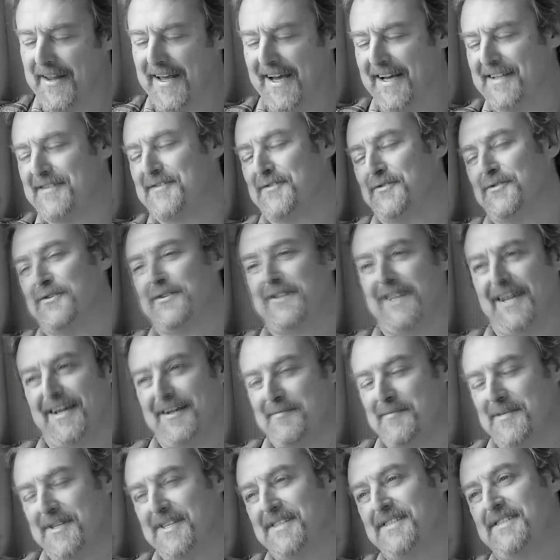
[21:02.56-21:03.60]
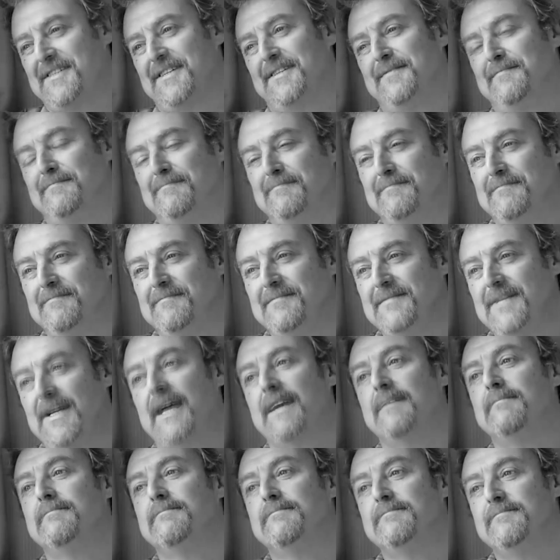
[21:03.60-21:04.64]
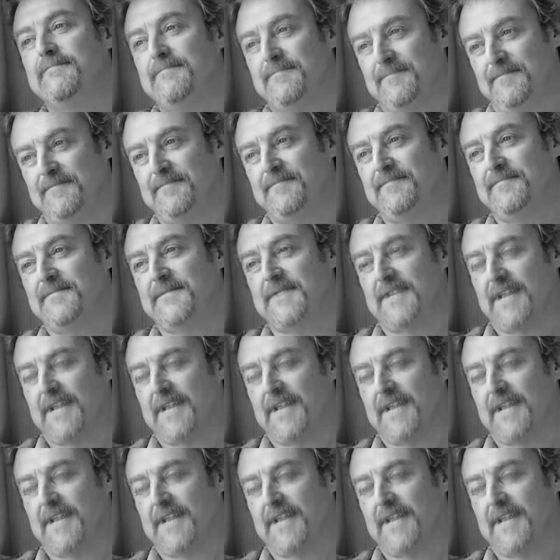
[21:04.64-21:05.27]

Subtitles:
that sort of thing, but yeah. So